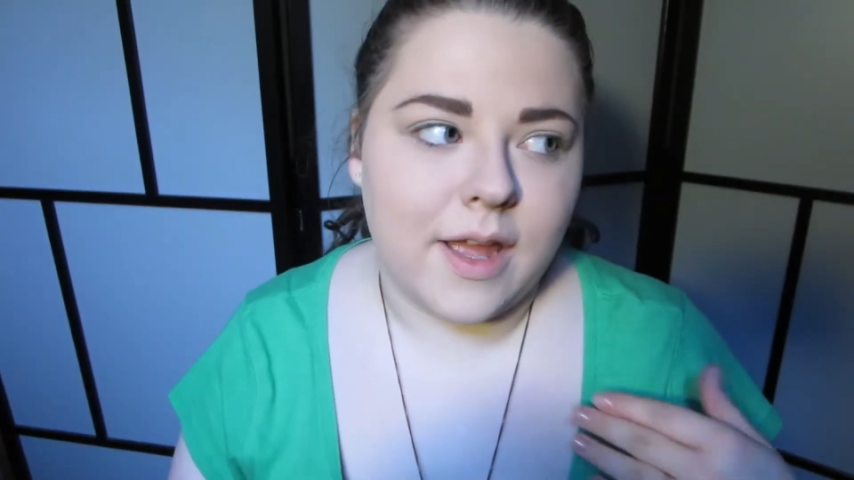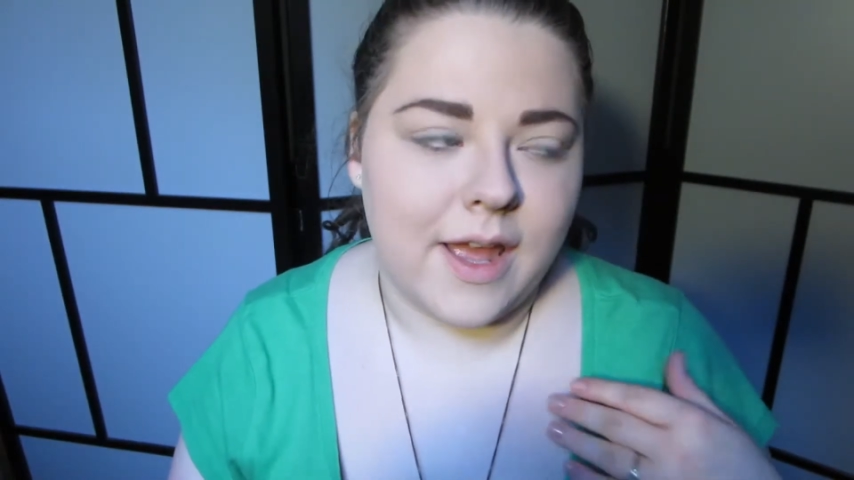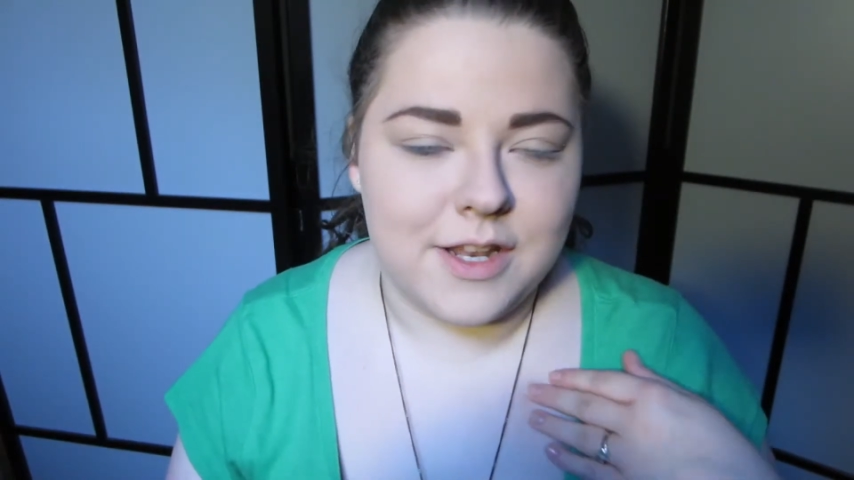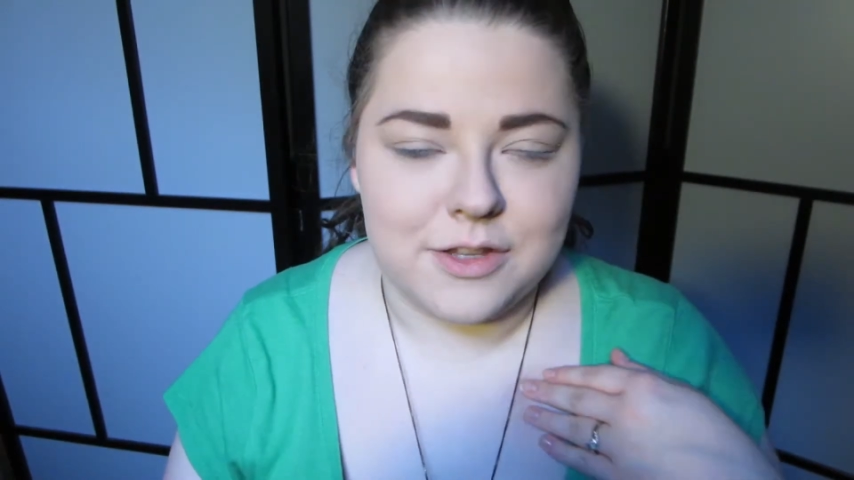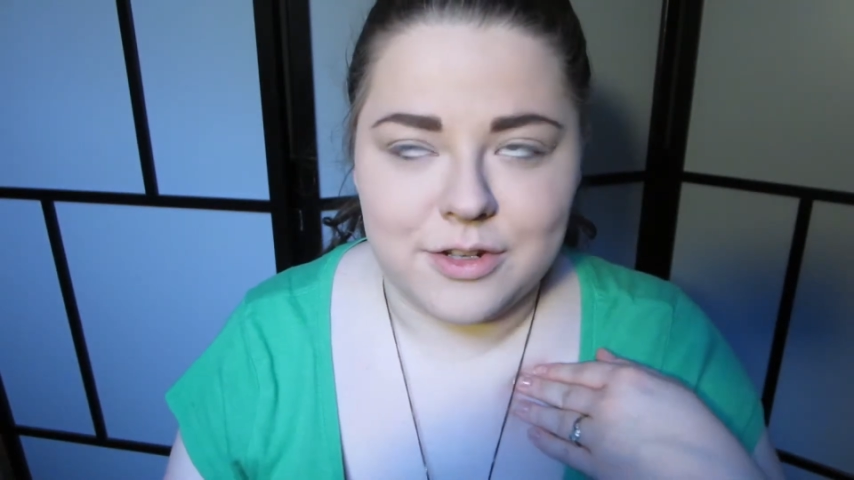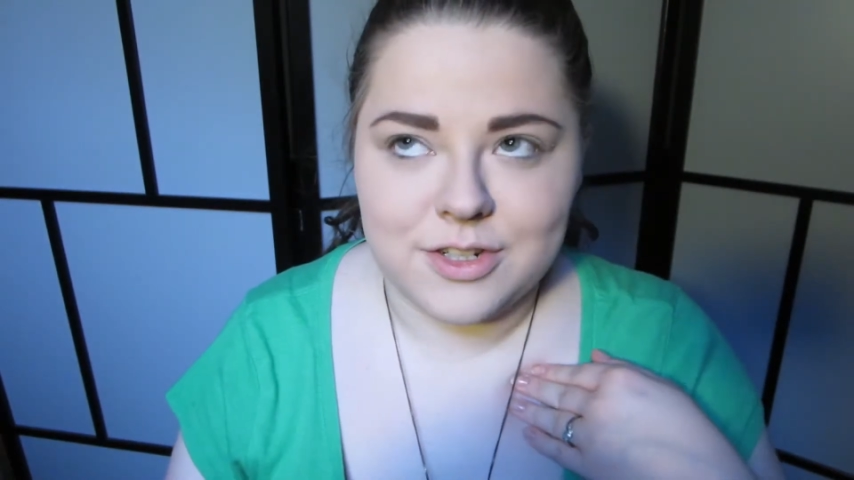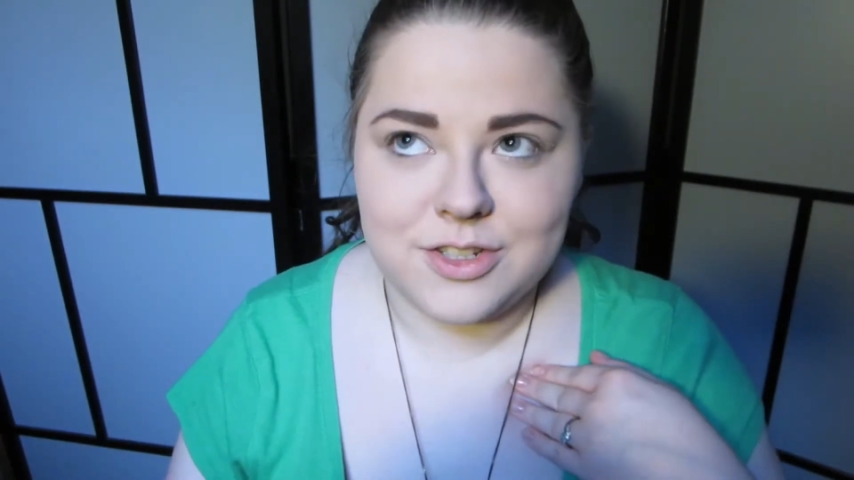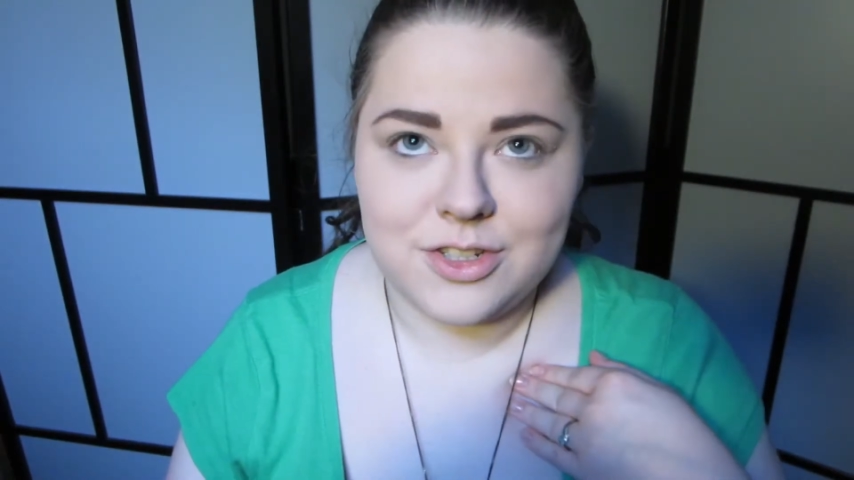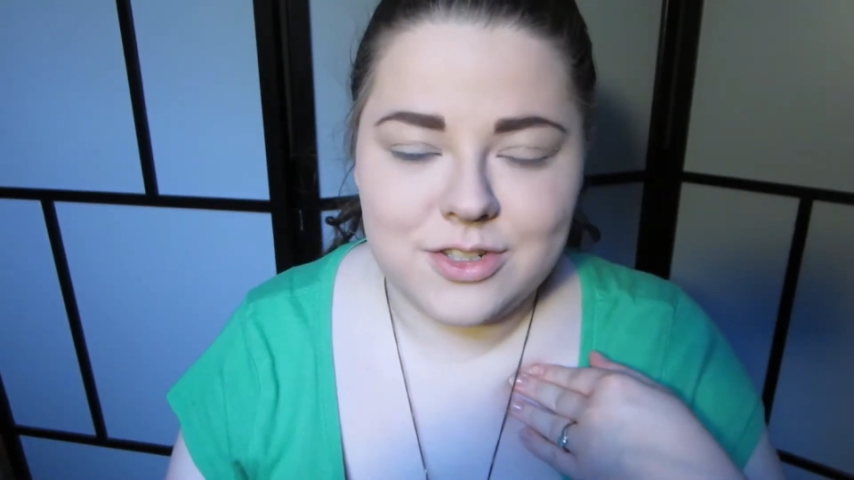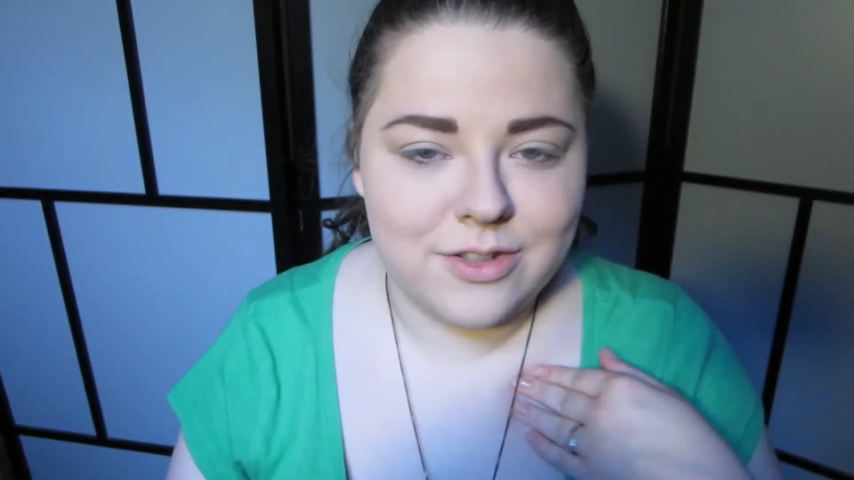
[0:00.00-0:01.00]
and look
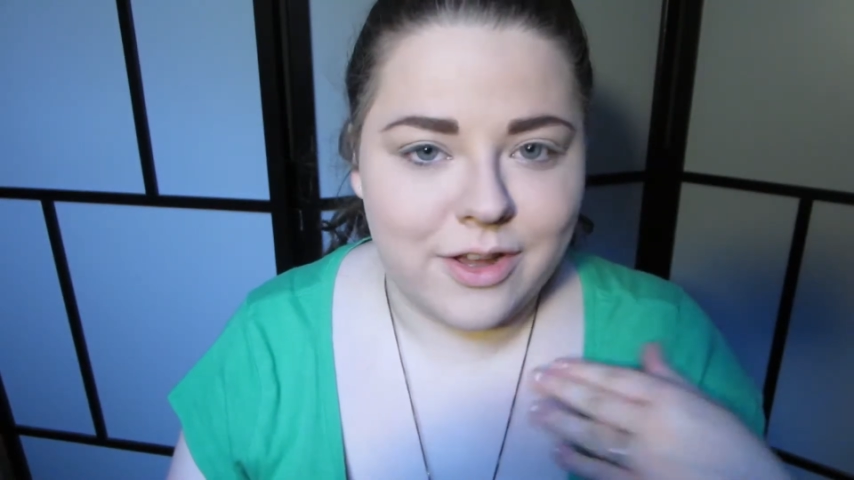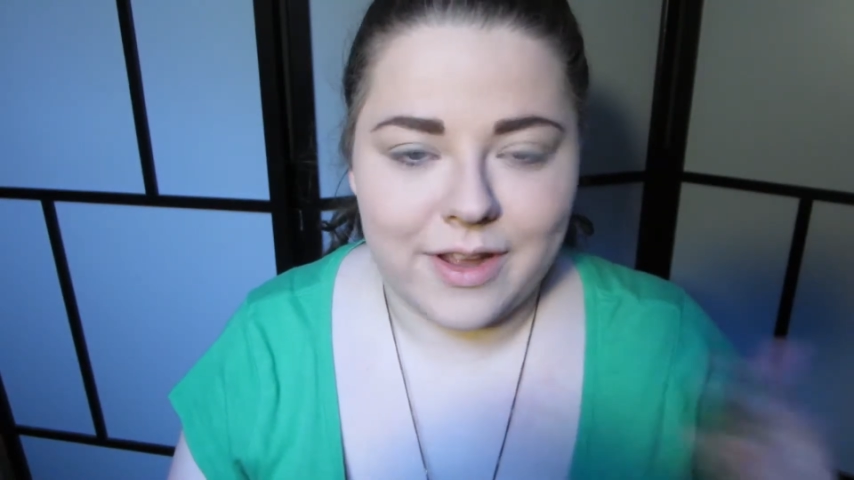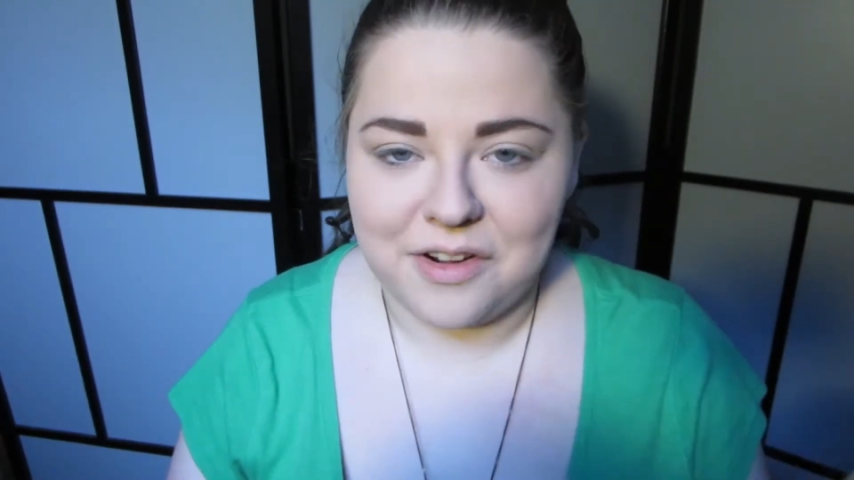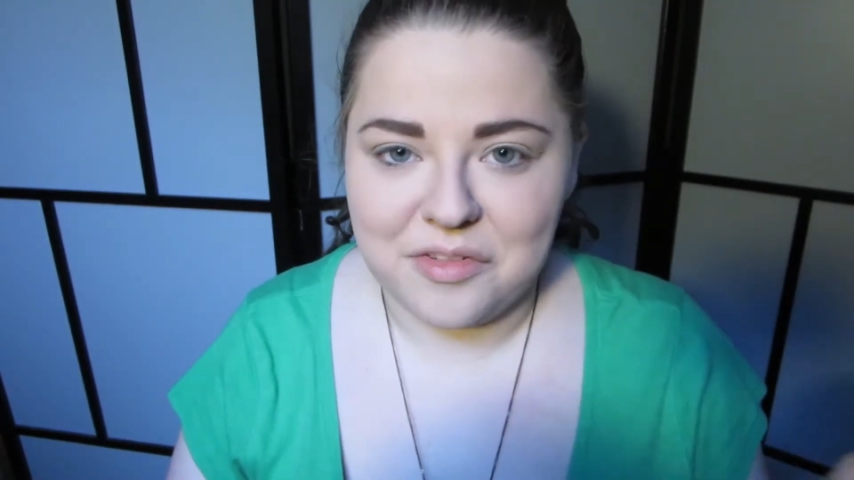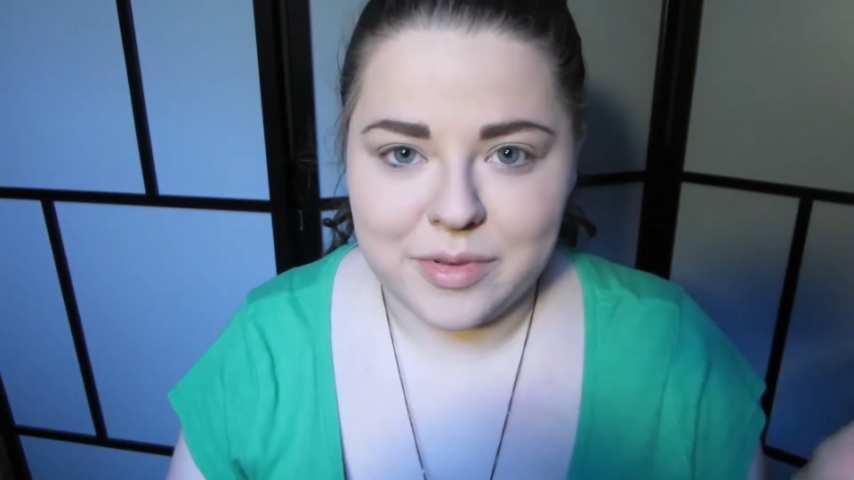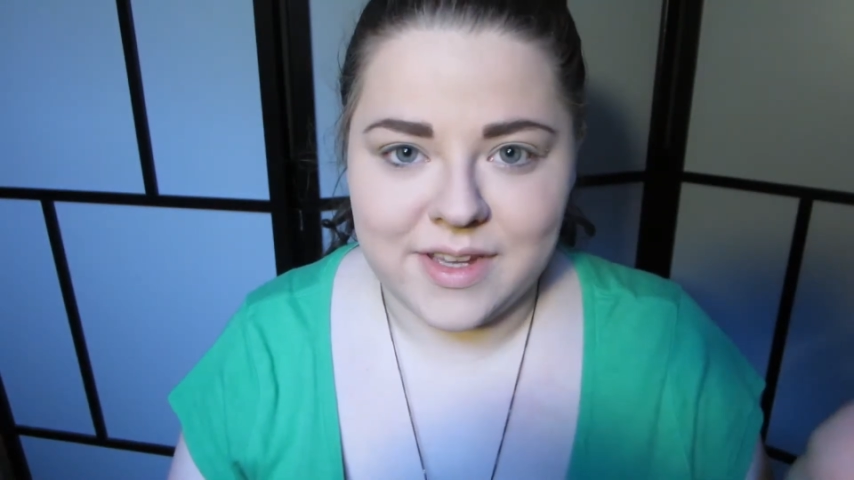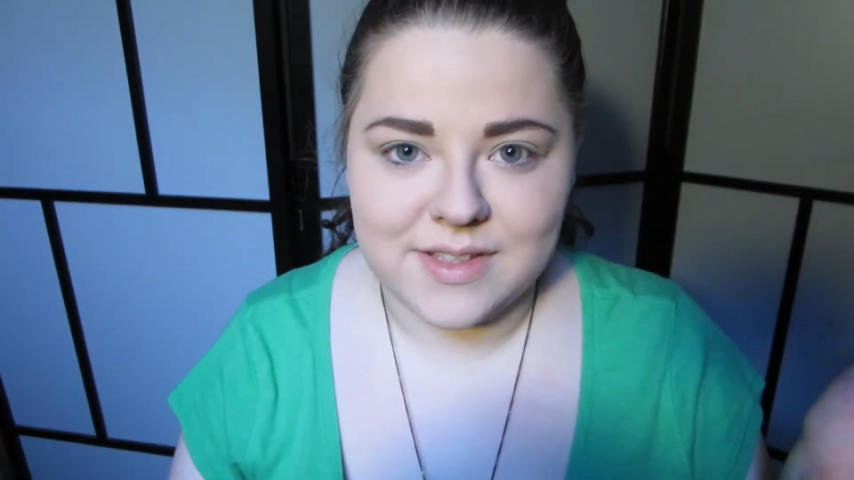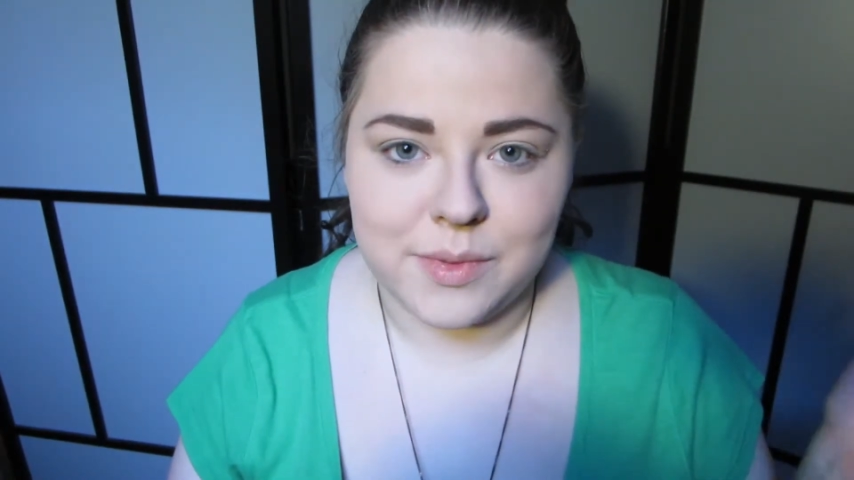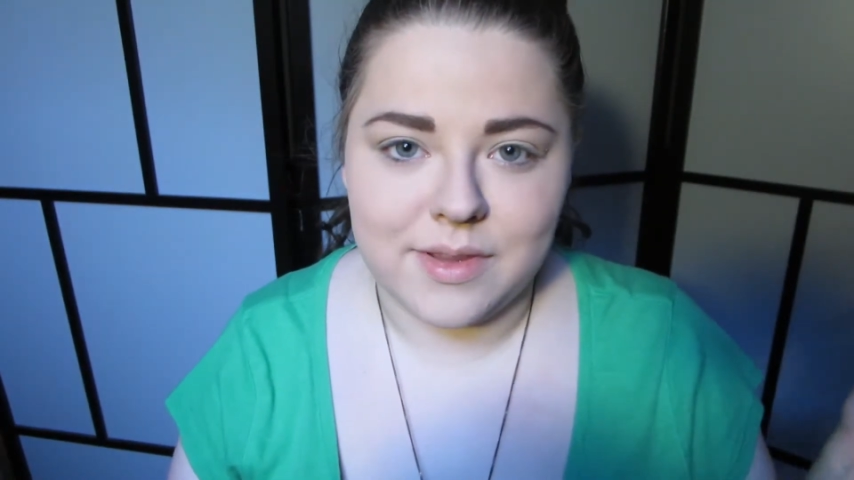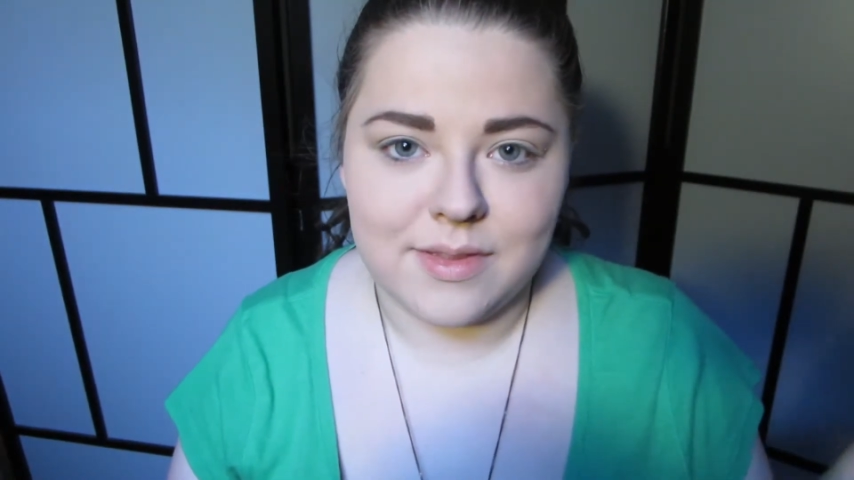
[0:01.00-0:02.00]
not out of
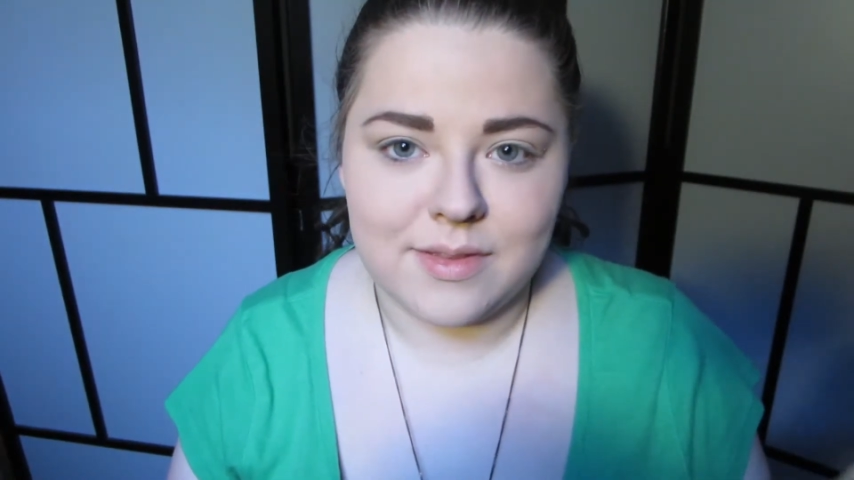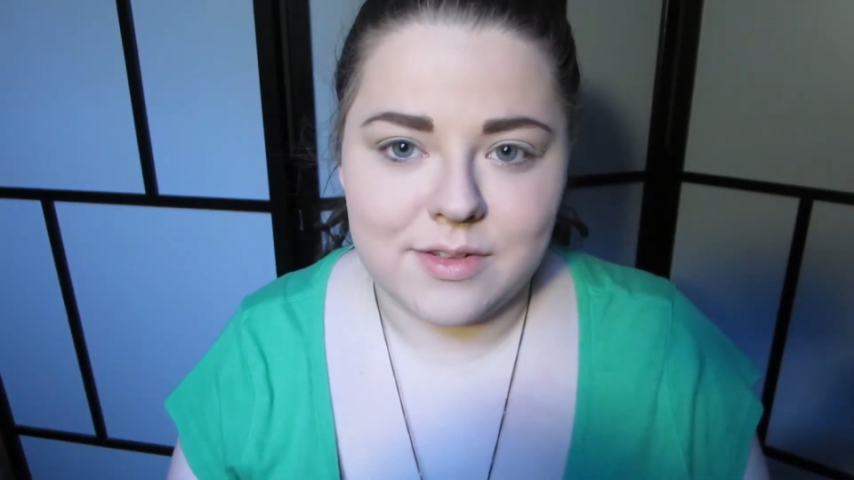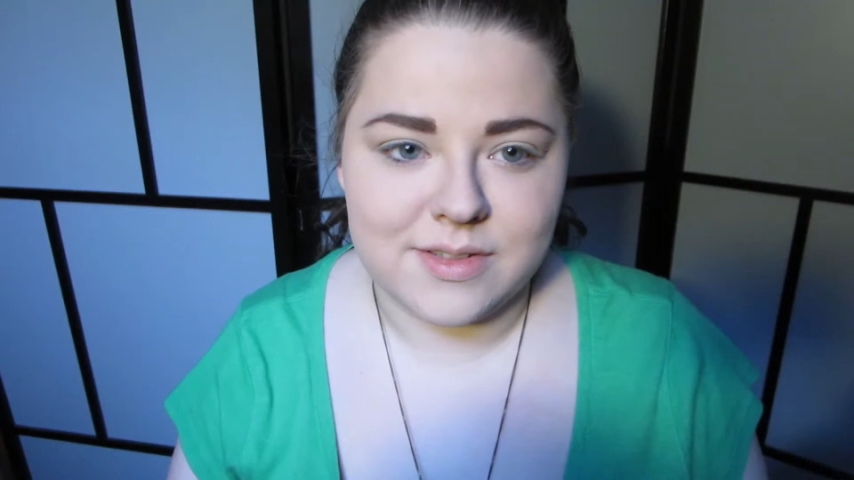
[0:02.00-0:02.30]
place with